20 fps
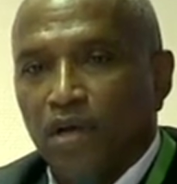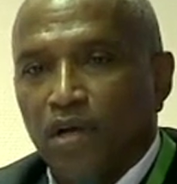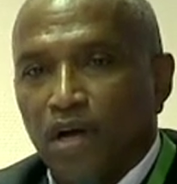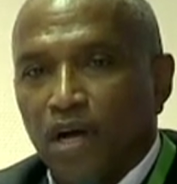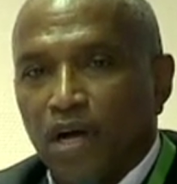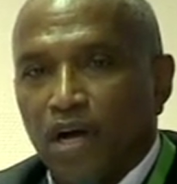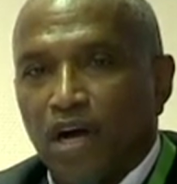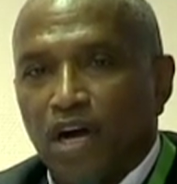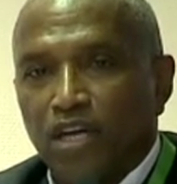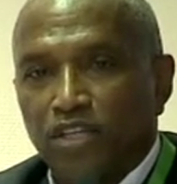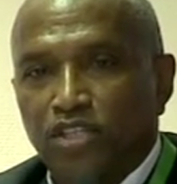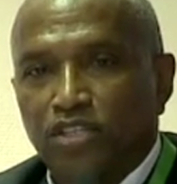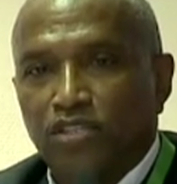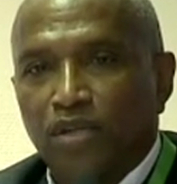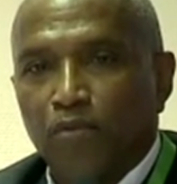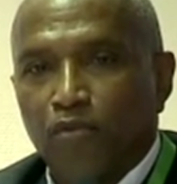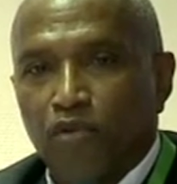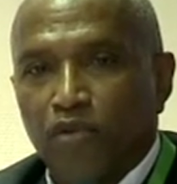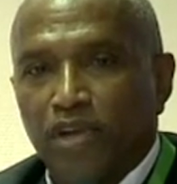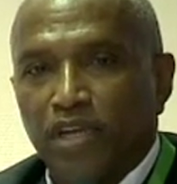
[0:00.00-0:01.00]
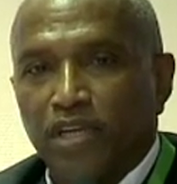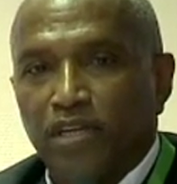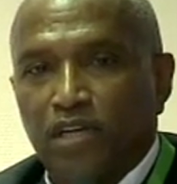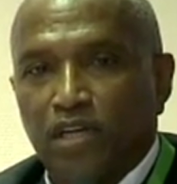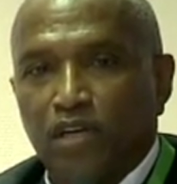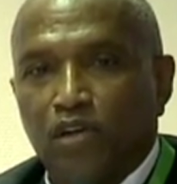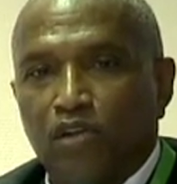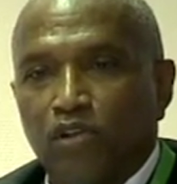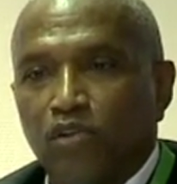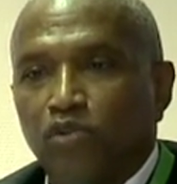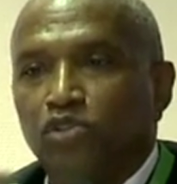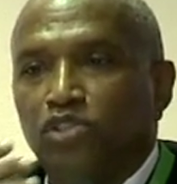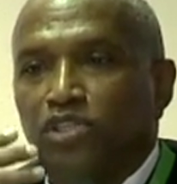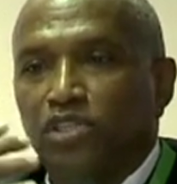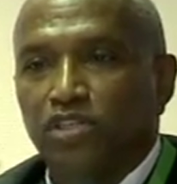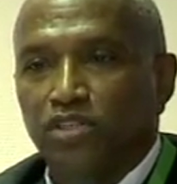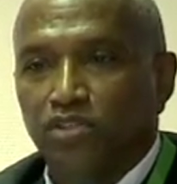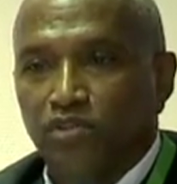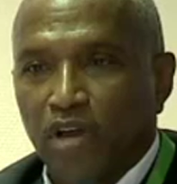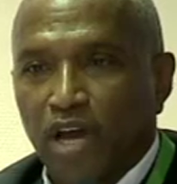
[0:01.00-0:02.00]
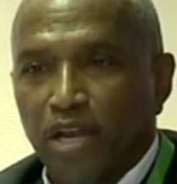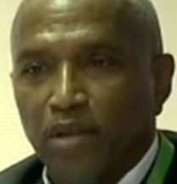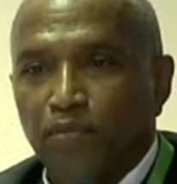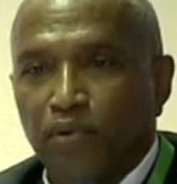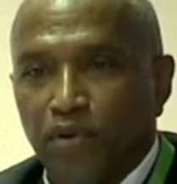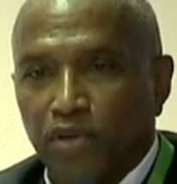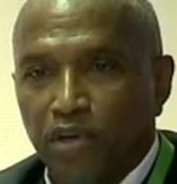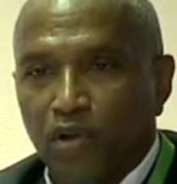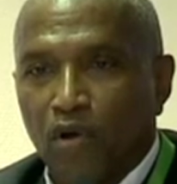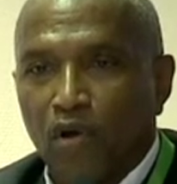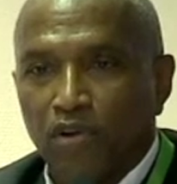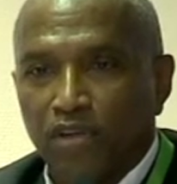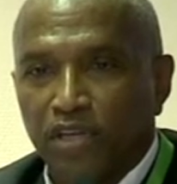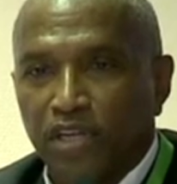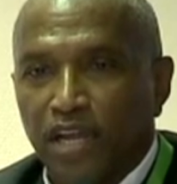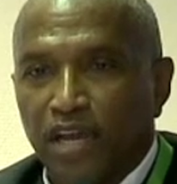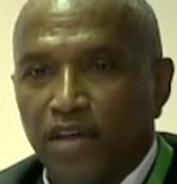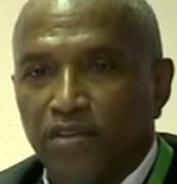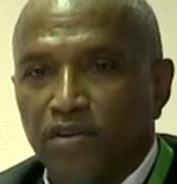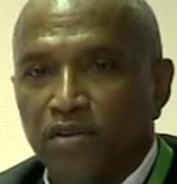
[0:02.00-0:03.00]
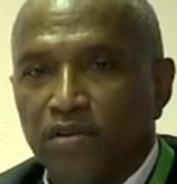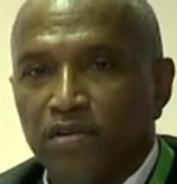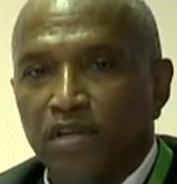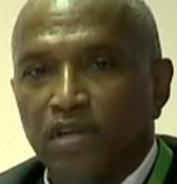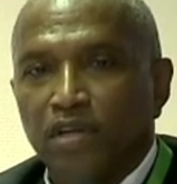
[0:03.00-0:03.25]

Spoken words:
a summary conclusion to try to put it all together